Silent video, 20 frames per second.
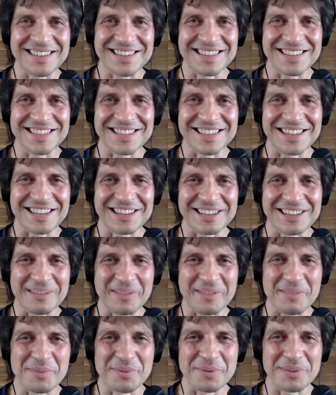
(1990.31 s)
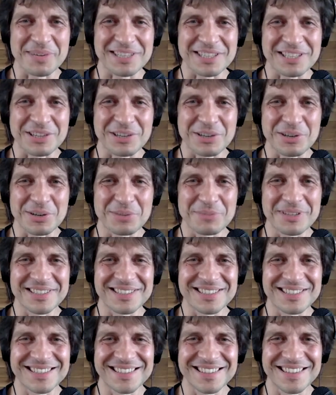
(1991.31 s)
And the title of the book is
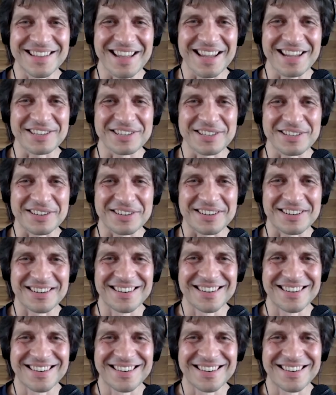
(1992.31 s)
Human Nature.